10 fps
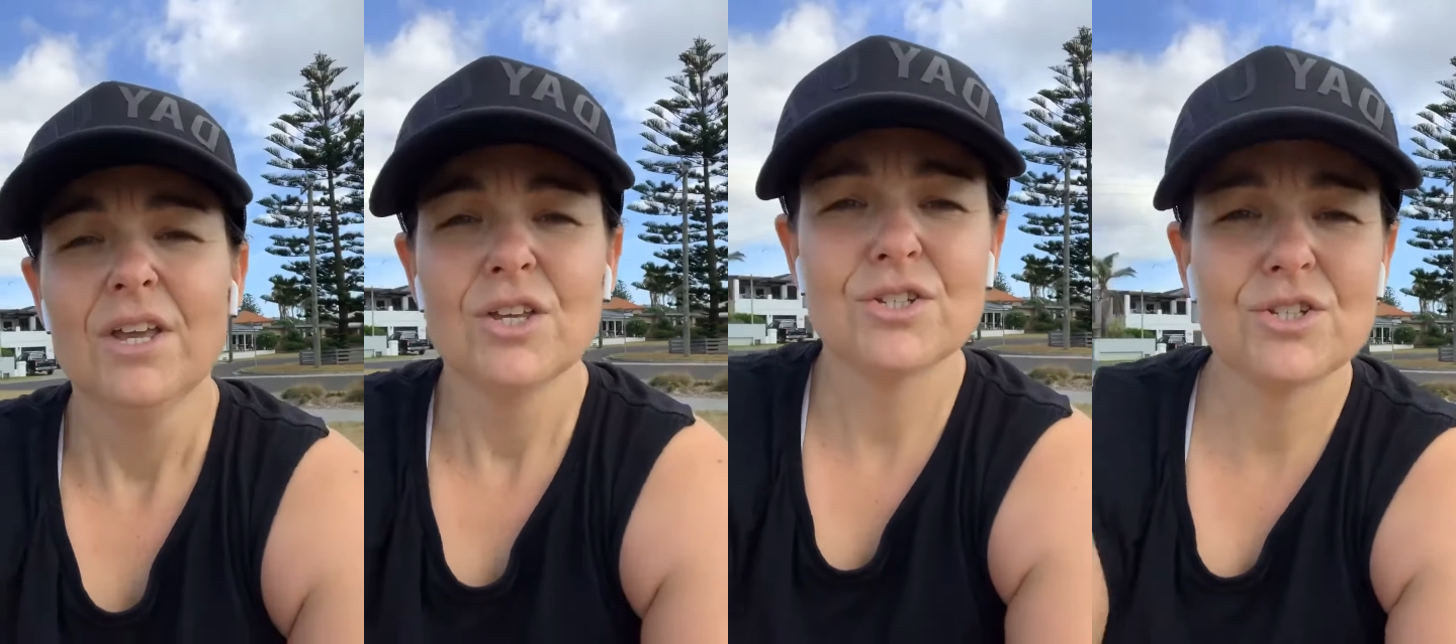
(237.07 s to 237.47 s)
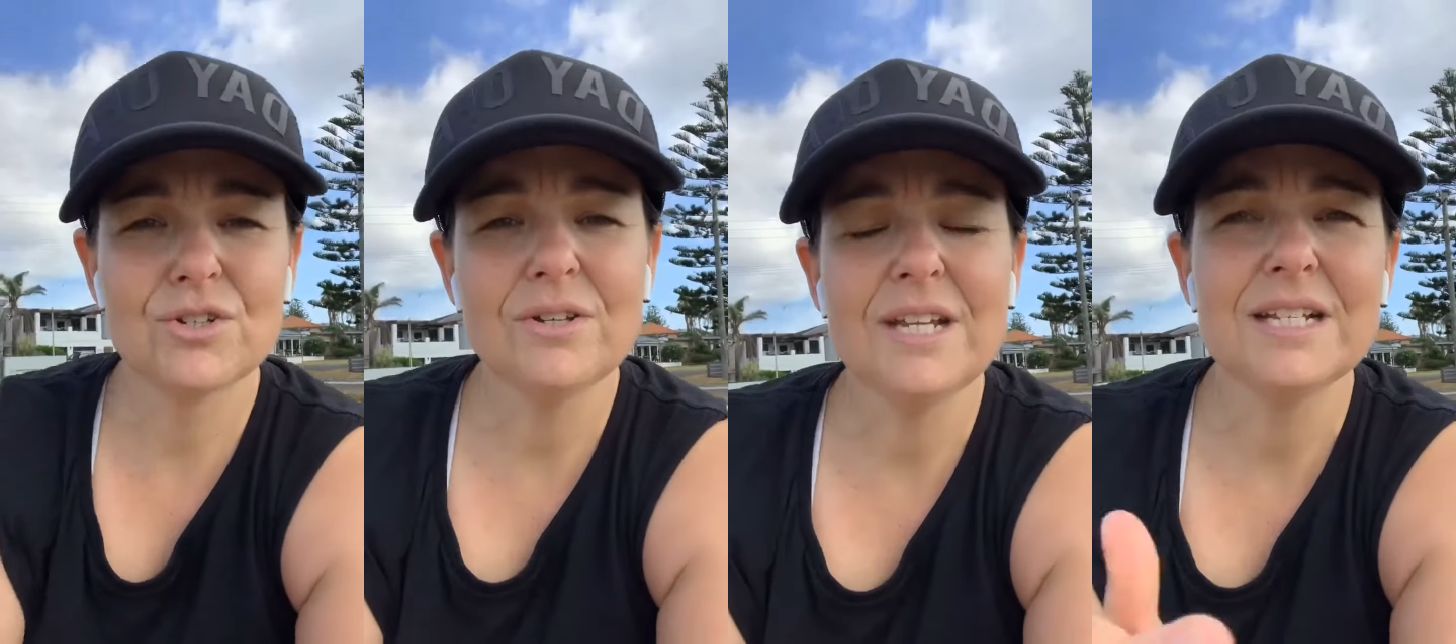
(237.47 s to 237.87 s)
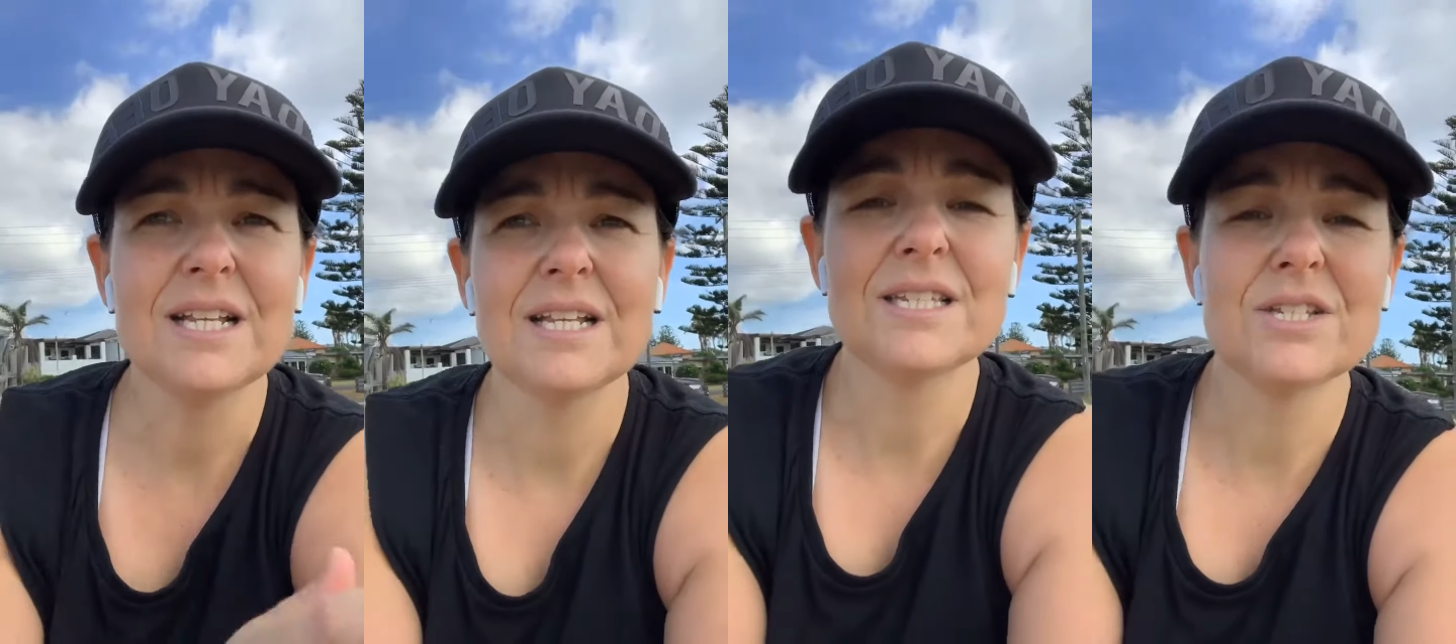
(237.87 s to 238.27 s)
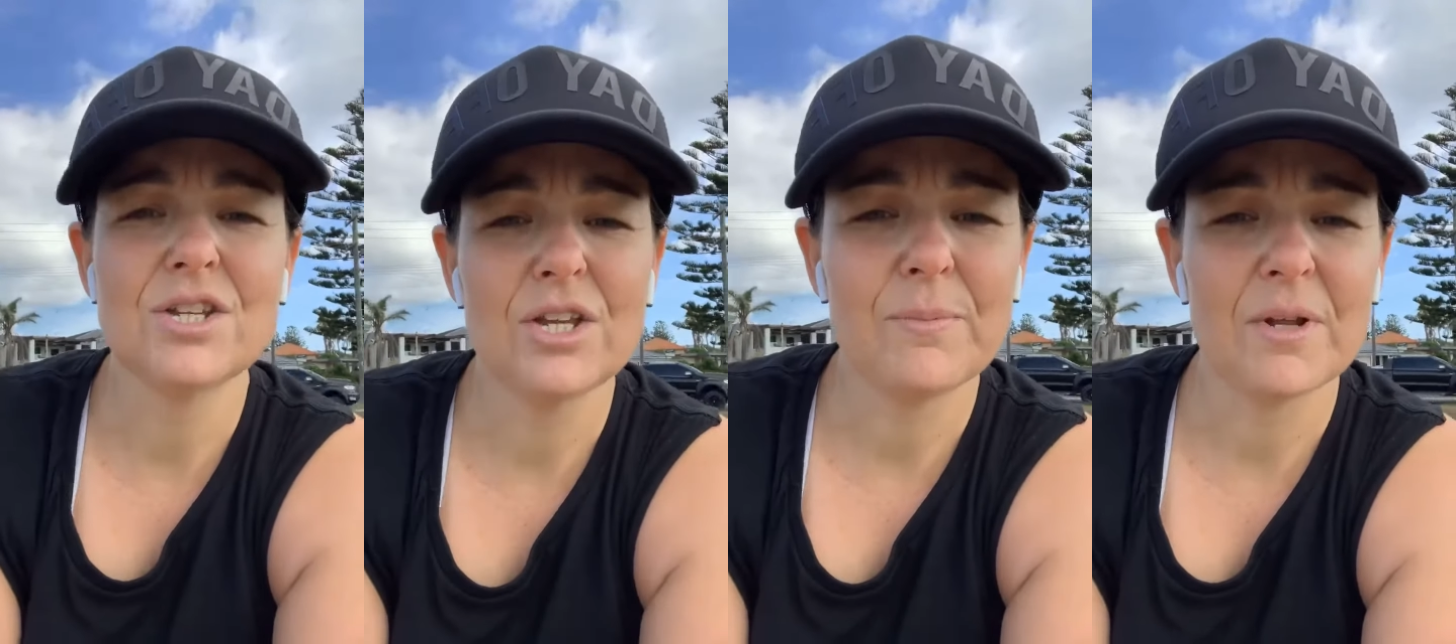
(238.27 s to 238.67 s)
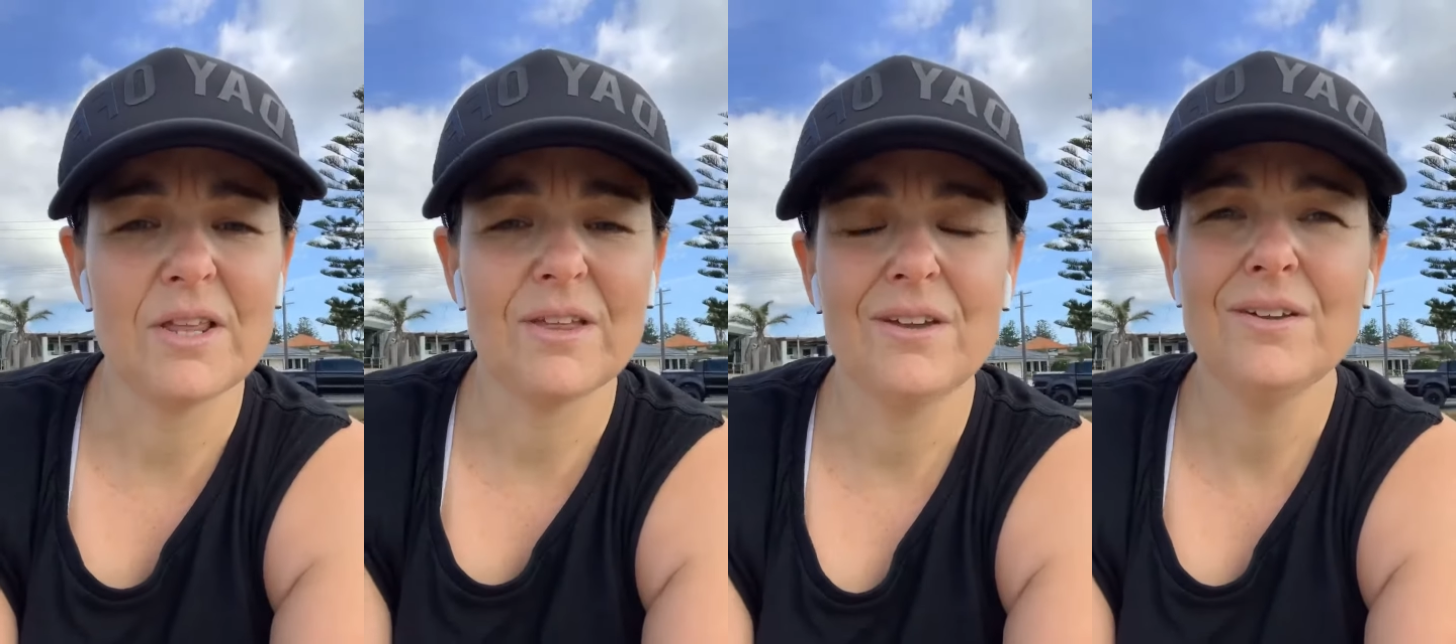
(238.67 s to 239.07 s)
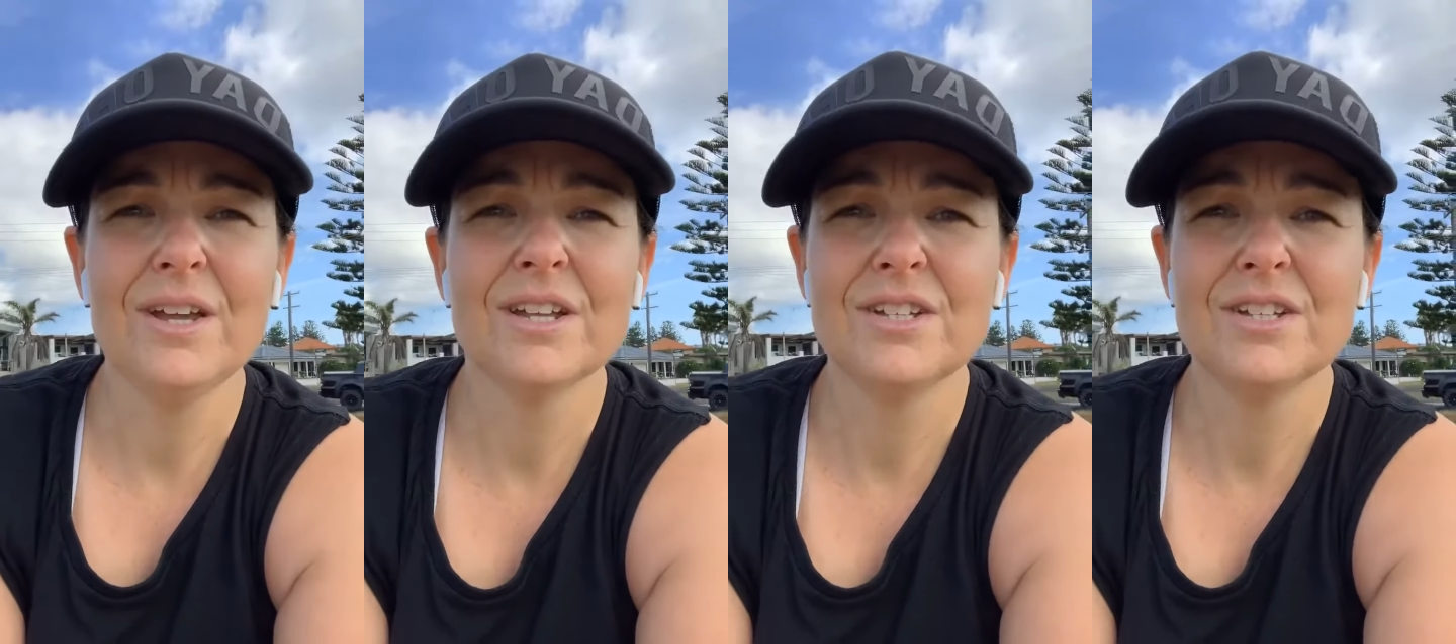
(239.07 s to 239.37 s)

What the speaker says: You do need to listen to your body though.